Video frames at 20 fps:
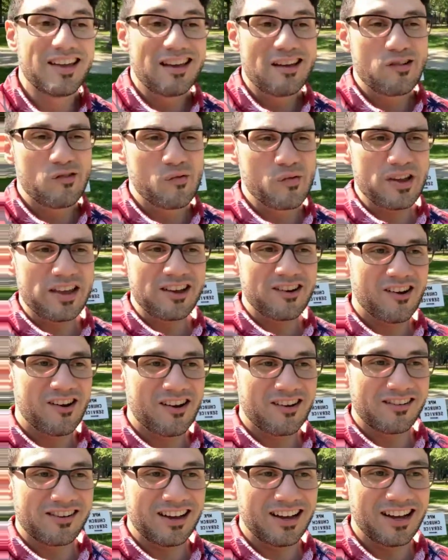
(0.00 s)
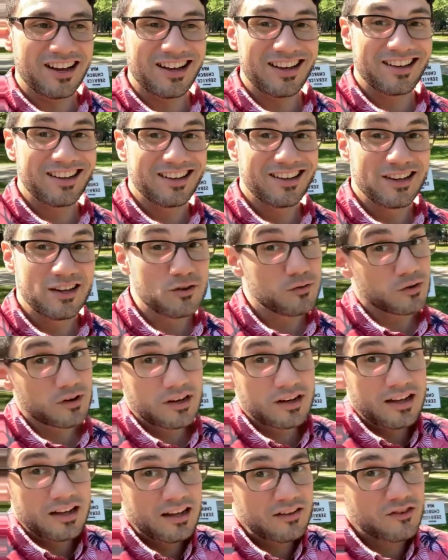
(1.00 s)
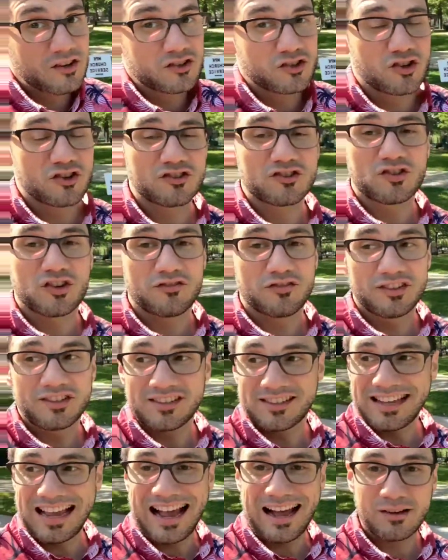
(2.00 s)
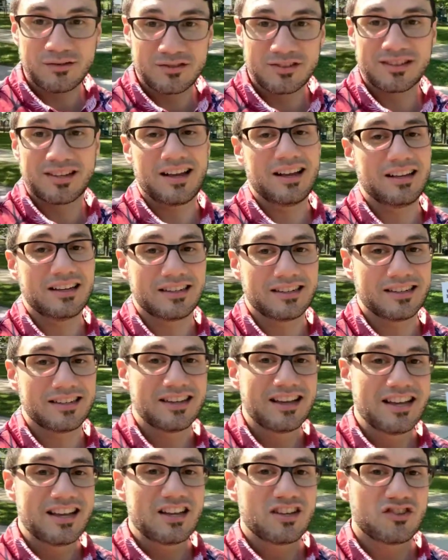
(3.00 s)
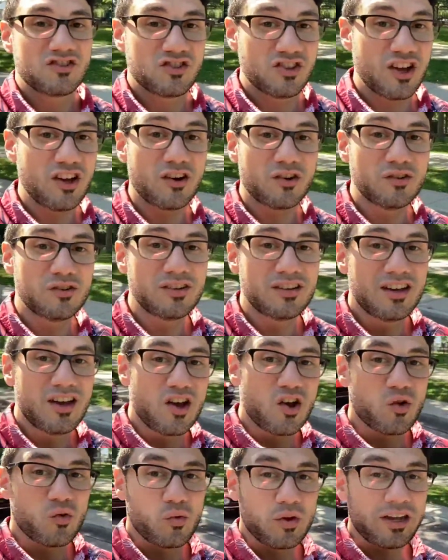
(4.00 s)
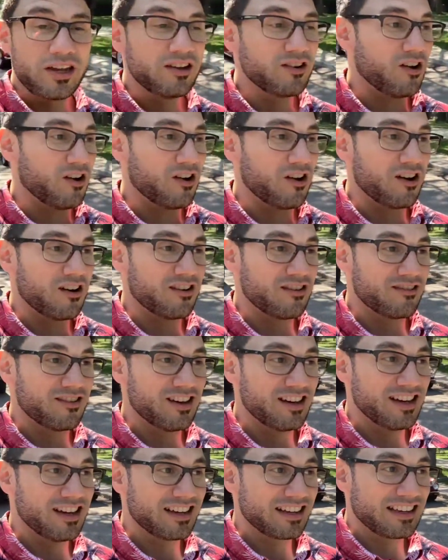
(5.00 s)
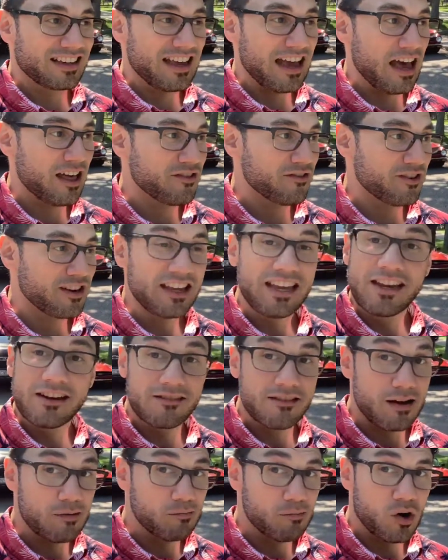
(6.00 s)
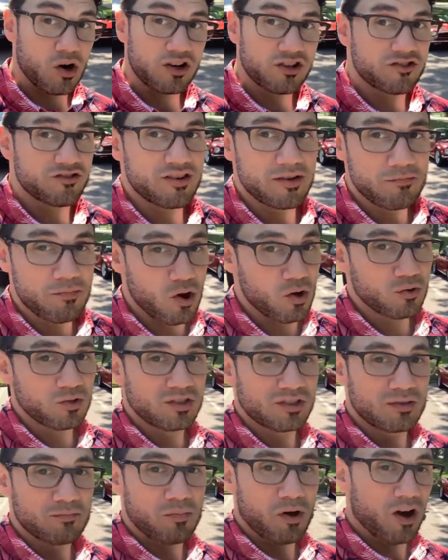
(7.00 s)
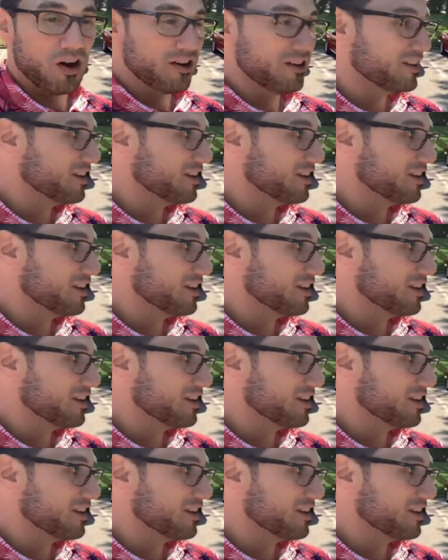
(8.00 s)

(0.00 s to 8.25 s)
we are uh, we're going to have our church services outside. So we are uh, gathering here at Marjorie Post Park,